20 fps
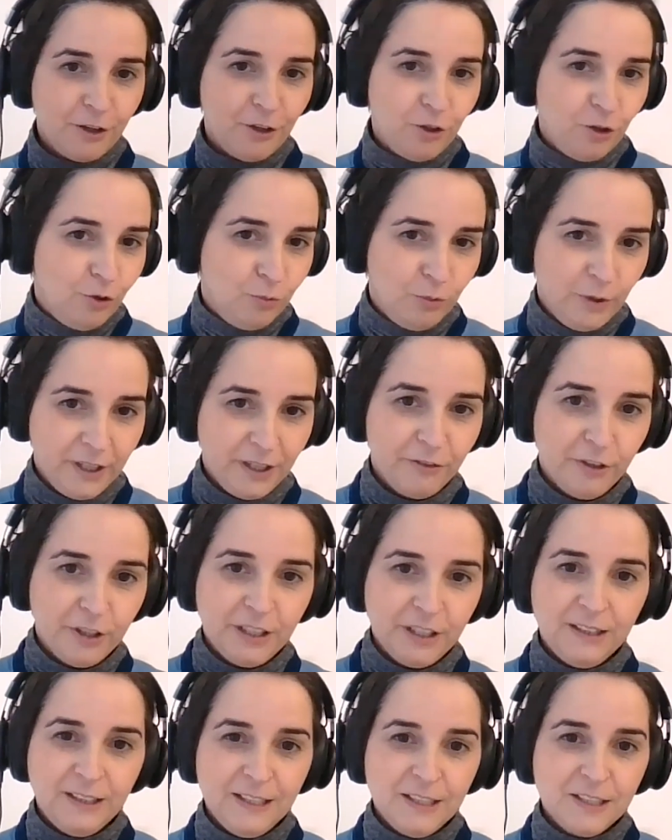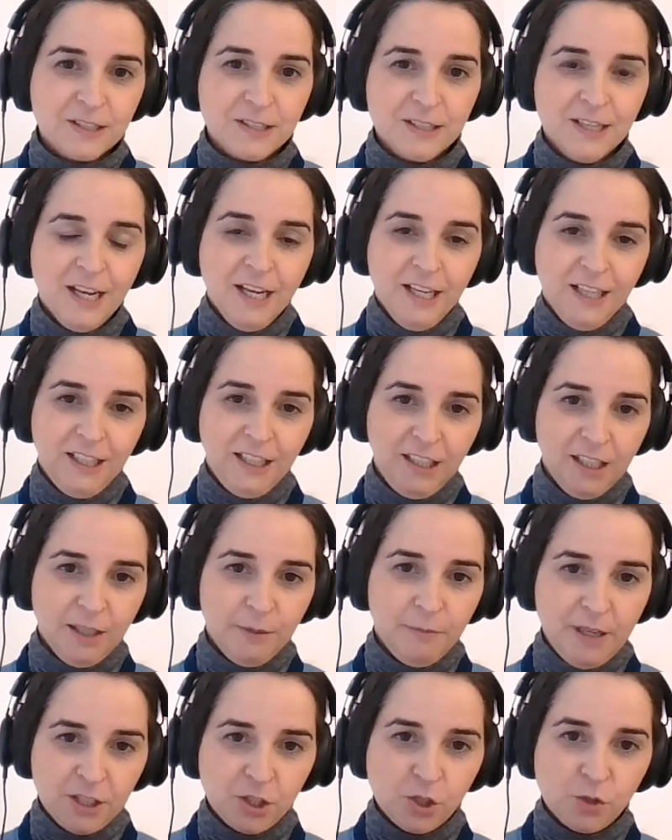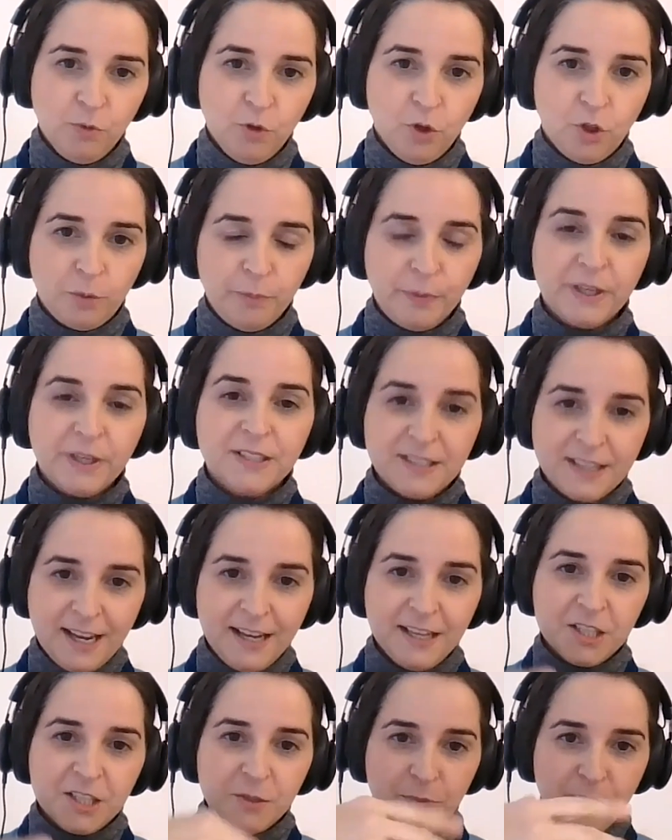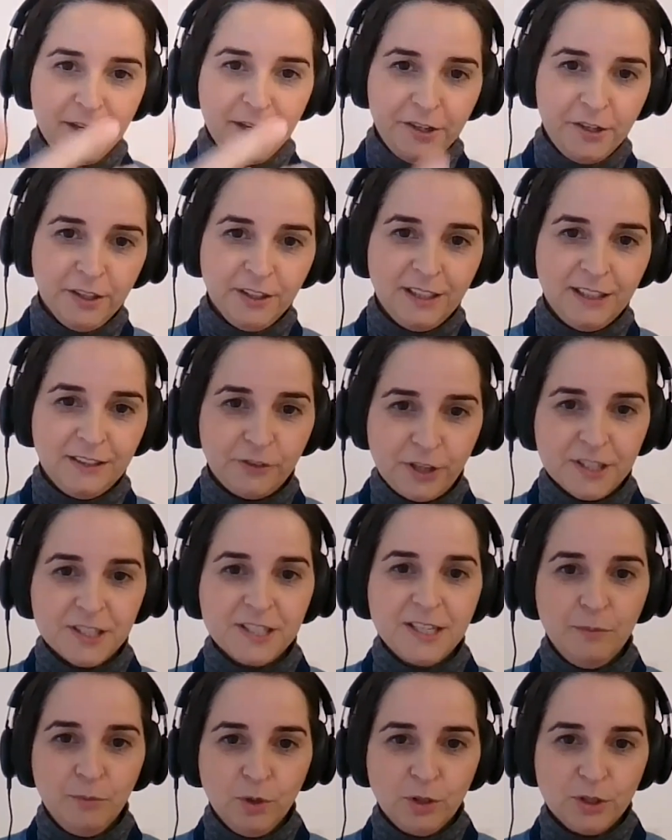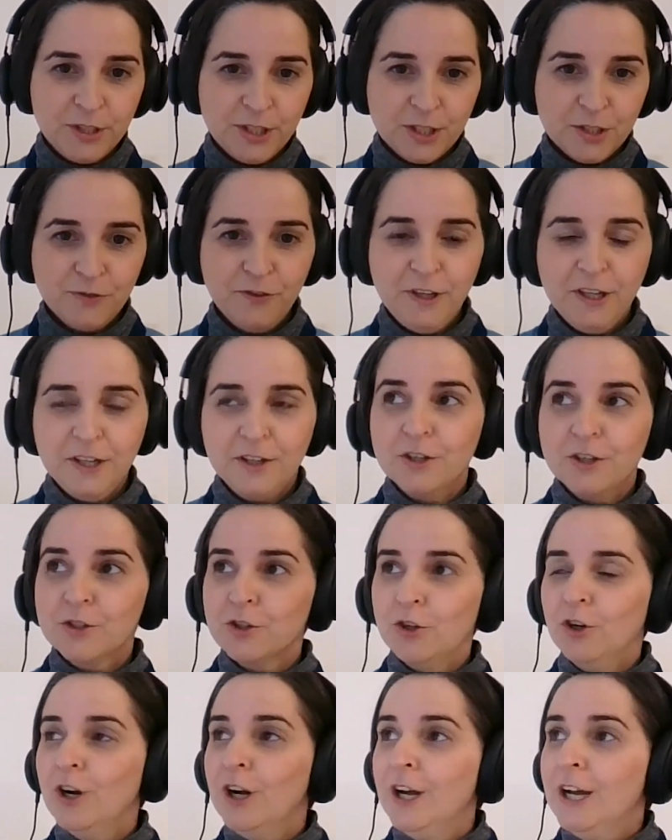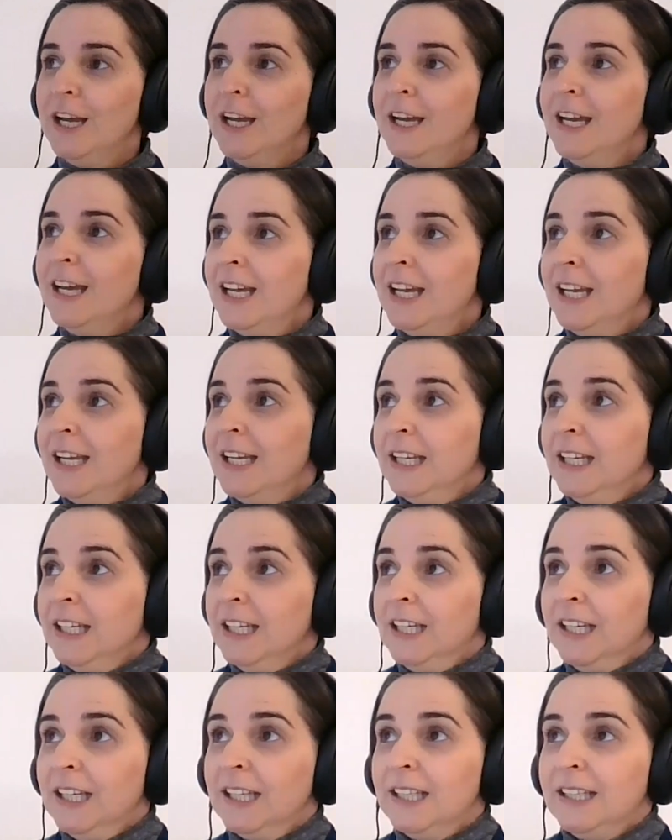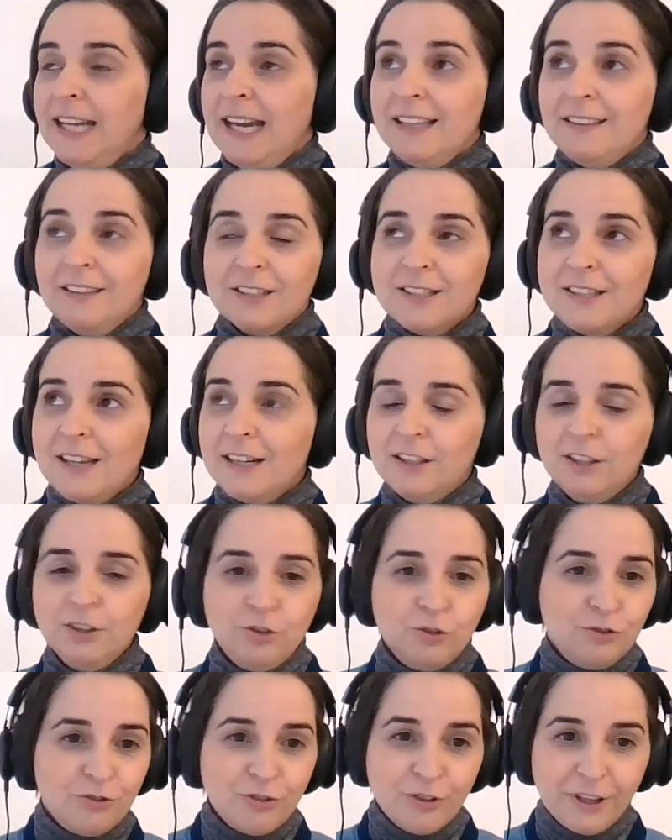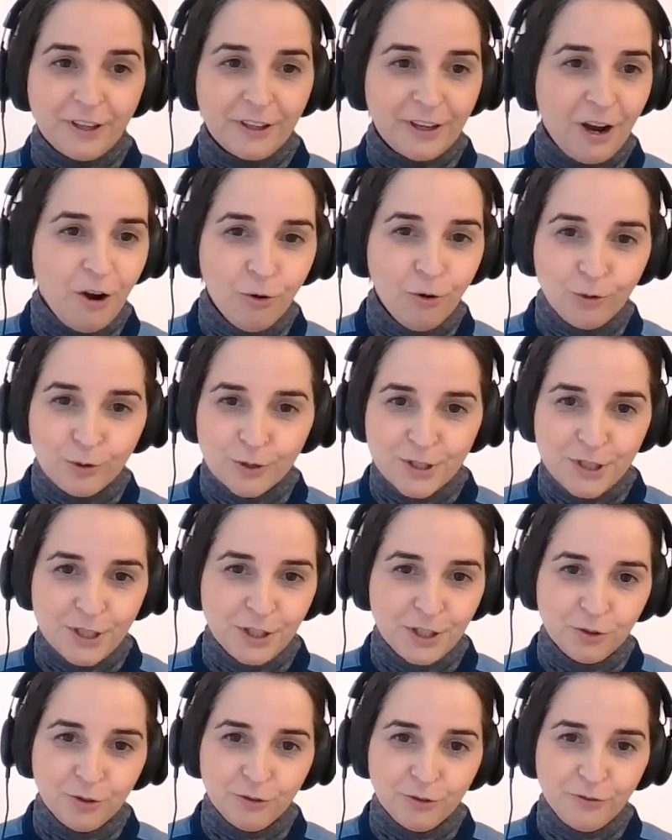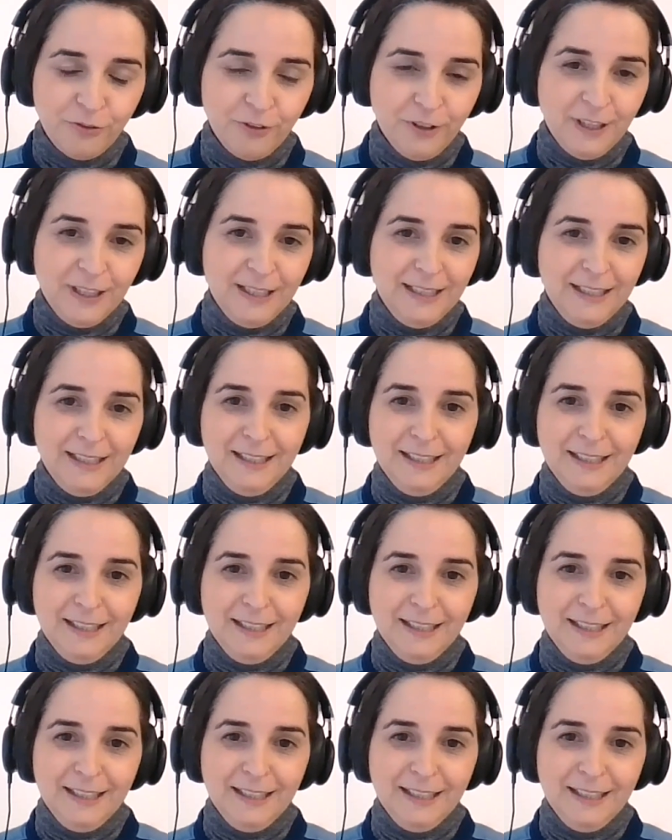leather or whatever it is, in a much more precise manner that resembles the sphere. So that started to trigger a whole set of,